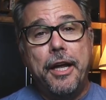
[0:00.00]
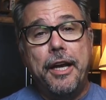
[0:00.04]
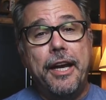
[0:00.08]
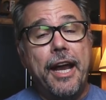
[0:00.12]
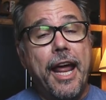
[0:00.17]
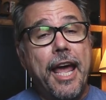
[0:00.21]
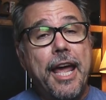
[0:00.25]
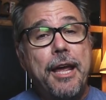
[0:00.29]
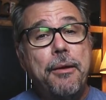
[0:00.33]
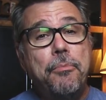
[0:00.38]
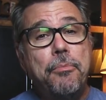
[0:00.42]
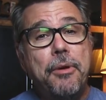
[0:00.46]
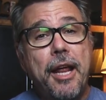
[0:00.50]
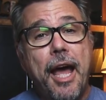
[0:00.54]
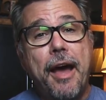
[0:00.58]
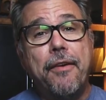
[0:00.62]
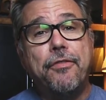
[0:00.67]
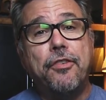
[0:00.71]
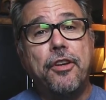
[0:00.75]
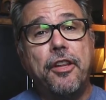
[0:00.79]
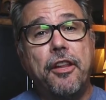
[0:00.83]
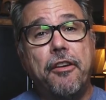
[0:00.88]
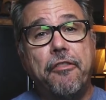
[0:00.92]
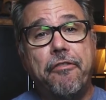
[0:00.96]
named
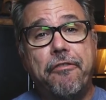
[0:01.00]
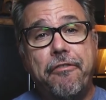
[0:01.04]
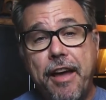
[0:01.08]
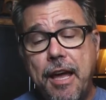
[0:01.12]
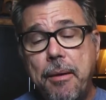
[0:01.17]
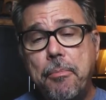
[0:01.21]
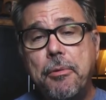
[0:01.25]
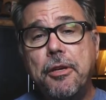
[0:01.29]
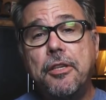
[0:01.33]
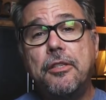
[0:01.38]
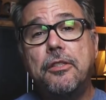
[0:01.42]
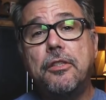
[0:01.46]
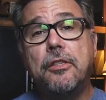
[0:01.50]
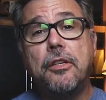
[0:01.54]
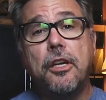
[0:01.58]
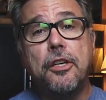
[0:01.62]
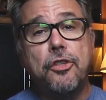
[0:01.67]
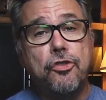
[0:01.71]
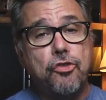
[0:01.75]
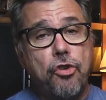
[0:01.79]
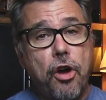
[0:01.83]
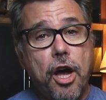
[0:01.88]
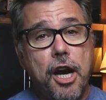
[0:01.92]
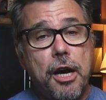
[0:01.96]
after the famous
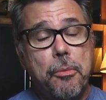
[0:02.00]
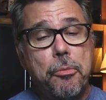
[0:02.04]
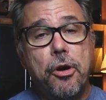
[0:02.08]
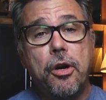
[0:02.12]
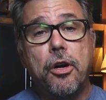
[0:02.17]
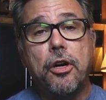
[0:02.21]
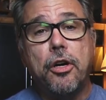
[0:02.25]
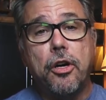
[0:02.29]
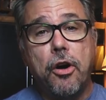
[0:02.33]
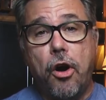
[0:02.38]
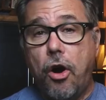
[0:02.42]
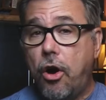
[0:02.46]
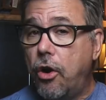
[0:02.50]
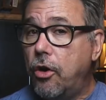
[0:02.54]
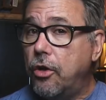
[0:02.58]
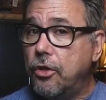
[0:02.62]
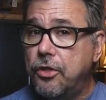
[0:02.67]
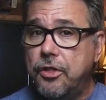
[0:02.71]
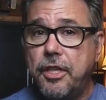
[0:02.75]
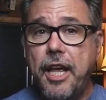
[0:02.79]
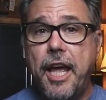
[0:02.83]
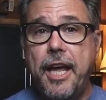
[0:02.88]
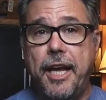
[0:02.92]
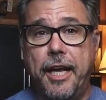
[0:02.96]
astronomer Carl
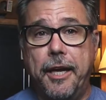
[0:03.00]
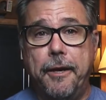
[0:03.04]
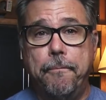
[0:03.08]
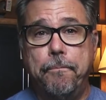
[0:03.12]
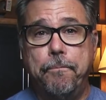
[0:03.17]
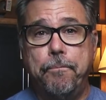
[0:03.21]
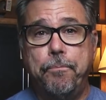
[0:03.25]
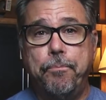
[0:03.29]
Sagan